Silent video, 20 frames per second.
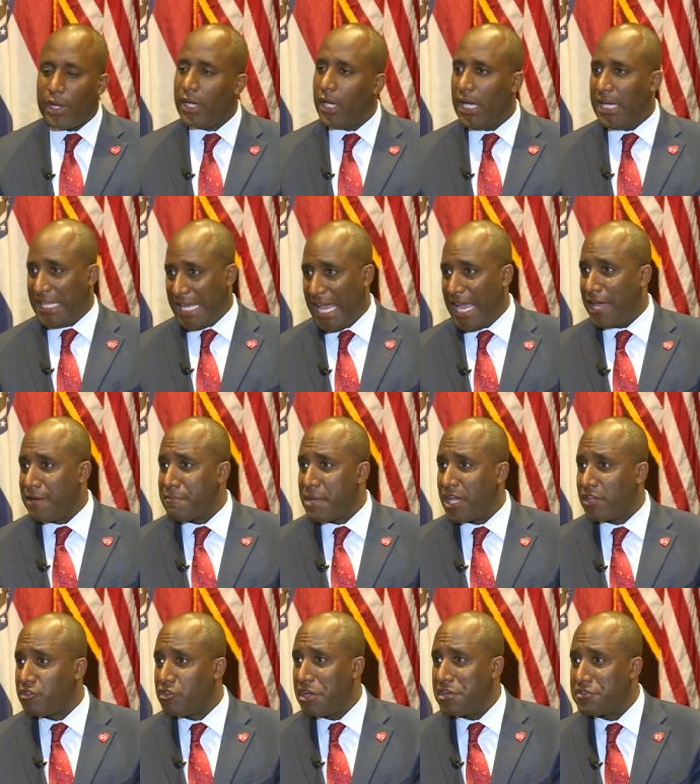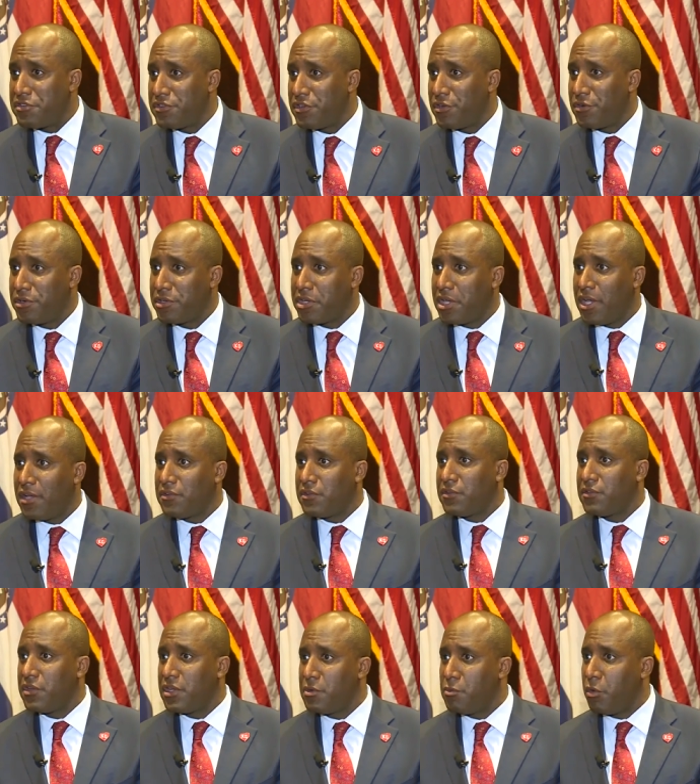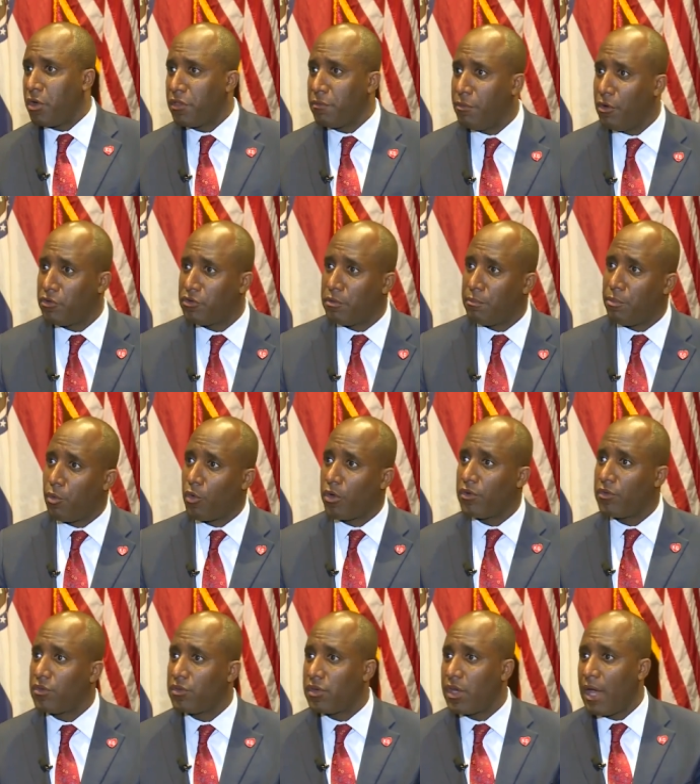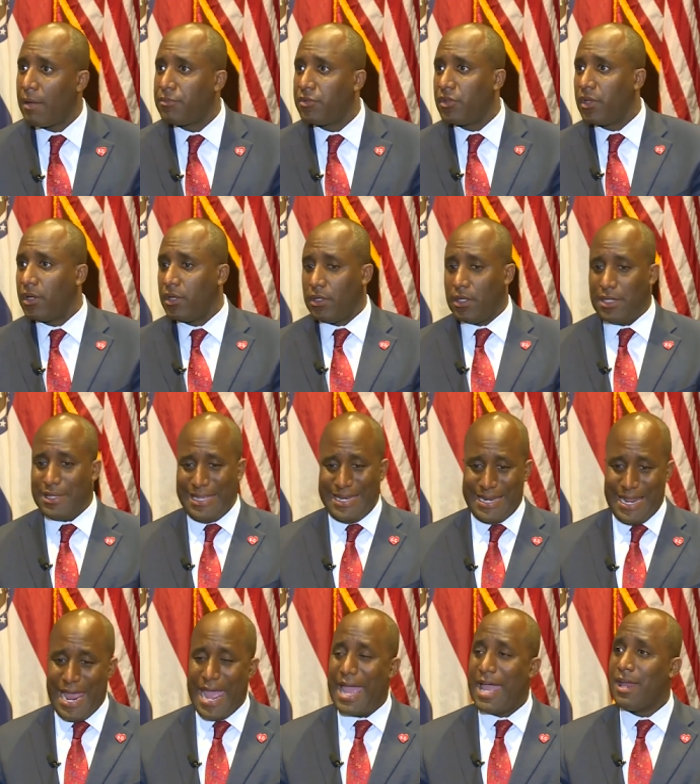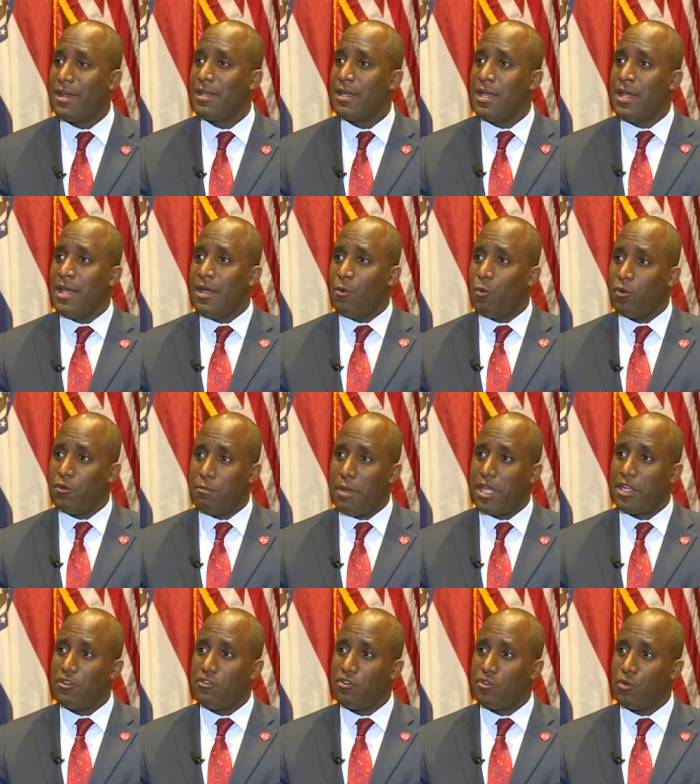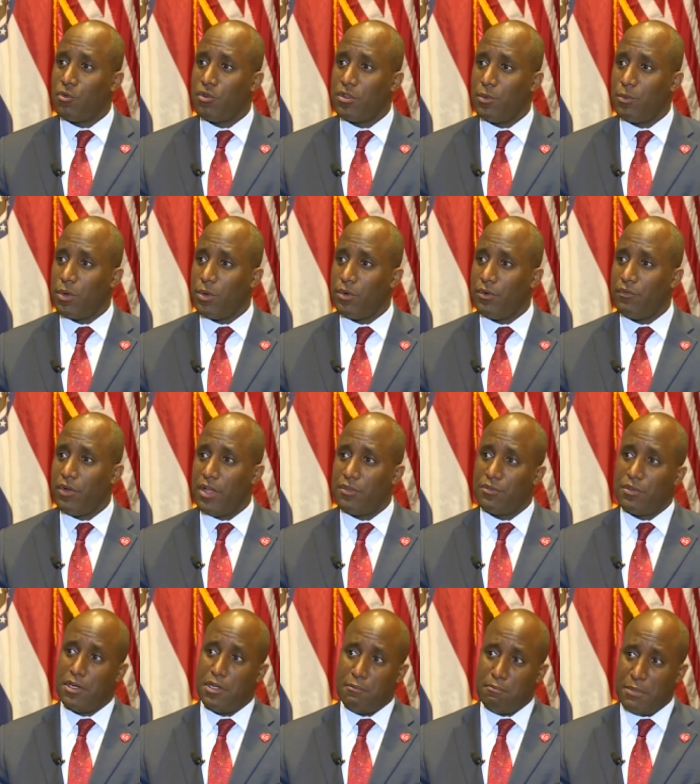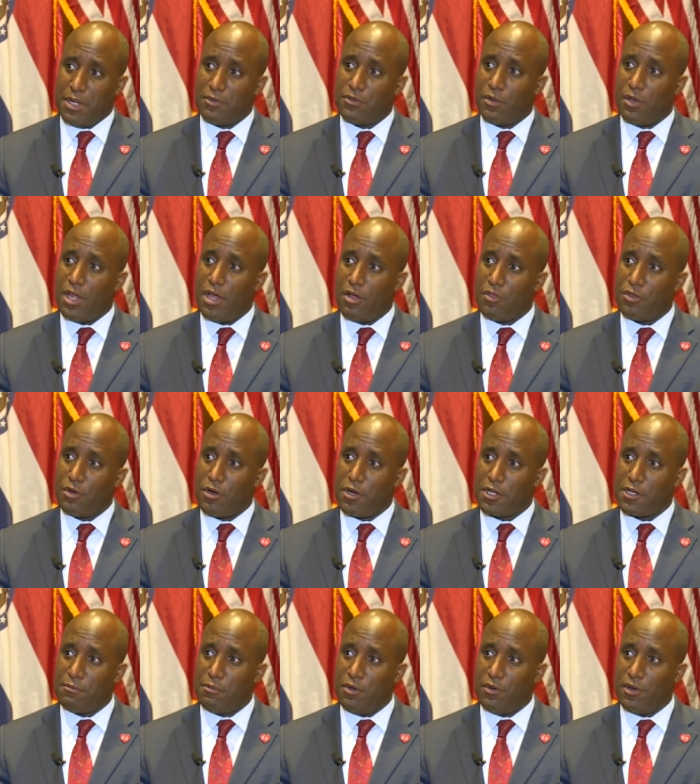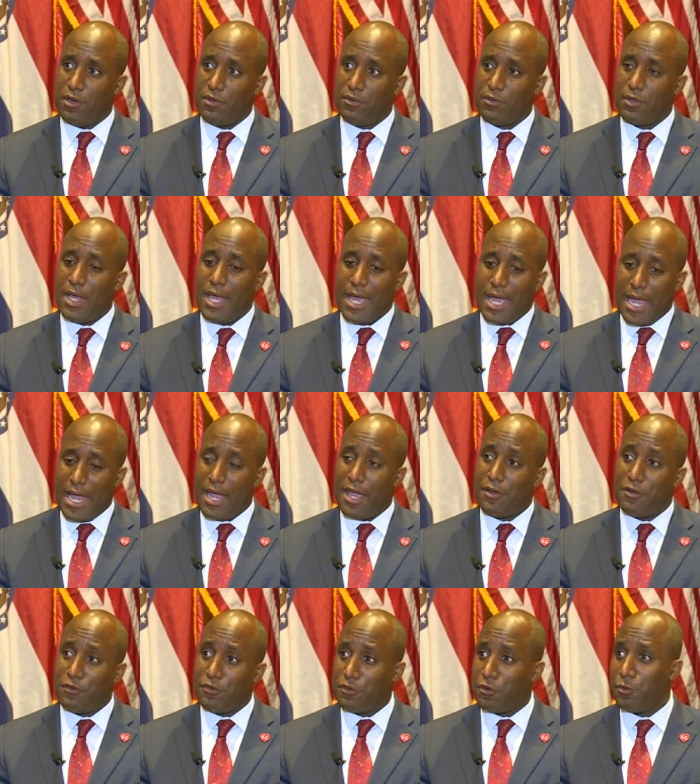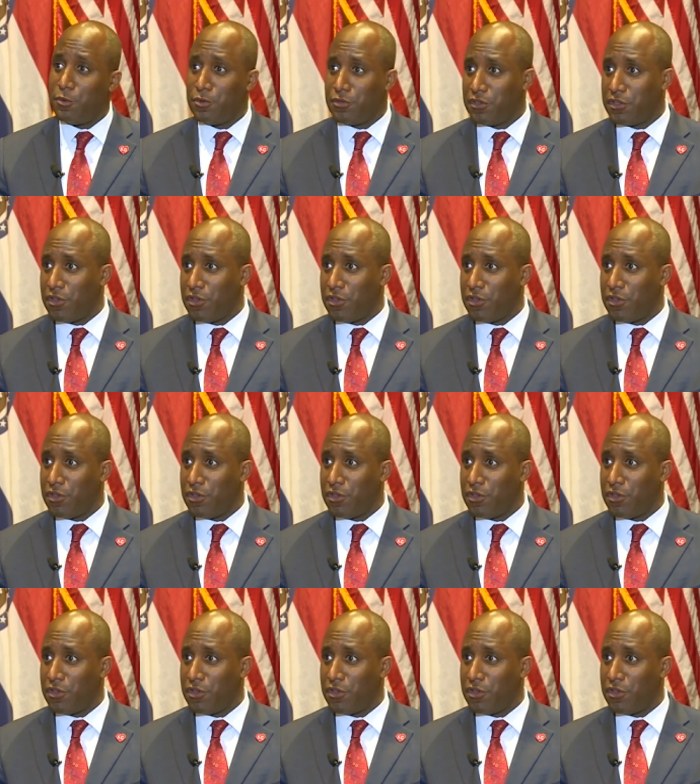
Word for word: know, it can make changes here in Kansas City. One of the most important steps that it had was making sure that we were invested in mental health in our communities and in school